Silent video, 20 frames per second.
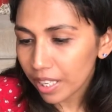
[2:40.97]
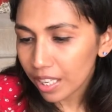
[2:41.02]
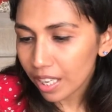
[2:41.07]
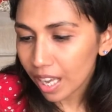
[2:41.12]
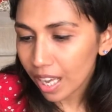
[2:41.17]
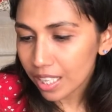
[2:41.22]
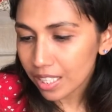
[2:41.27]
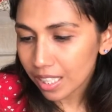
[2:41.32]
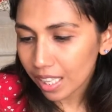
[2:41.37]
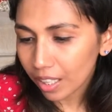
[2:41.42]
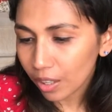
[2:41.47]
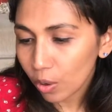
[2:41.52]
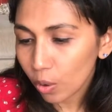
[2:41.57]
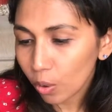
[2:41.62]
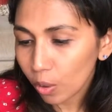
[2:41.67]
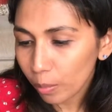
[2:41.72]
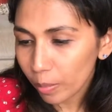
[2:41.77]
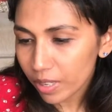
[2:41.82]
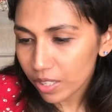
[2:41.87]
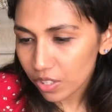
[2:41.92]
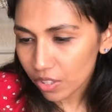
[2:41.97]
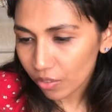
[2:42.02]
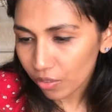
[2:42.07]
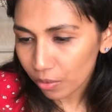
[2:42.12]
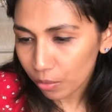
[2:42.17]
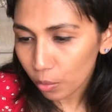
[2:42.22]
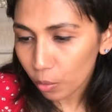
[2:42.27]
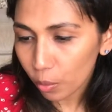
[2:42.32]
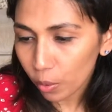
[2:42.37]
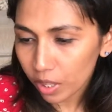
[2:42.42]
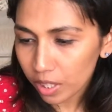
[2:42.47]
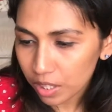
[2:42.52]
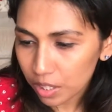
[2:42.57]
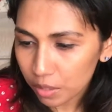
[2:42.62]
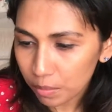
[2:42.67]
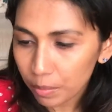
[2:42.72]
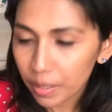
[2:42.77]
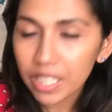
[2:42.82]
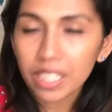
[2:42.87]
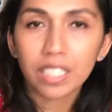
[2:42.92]
It has like a whole bunch of oils
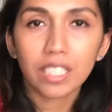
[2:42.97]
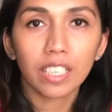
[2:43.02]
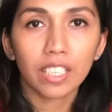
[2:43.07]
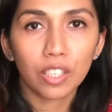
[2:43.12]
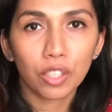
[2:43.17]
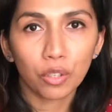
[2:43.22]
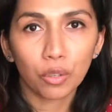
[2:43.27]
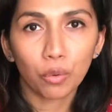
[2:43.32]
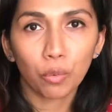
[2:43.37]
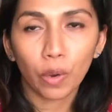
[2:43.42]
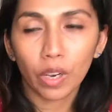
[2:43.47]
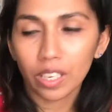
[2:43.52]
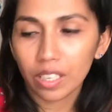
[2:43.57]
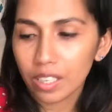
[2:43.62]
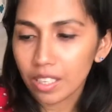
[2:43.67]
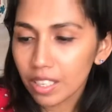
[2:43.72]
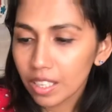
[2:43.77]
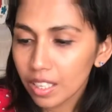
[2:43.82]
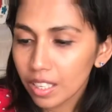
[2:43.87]
mixed into one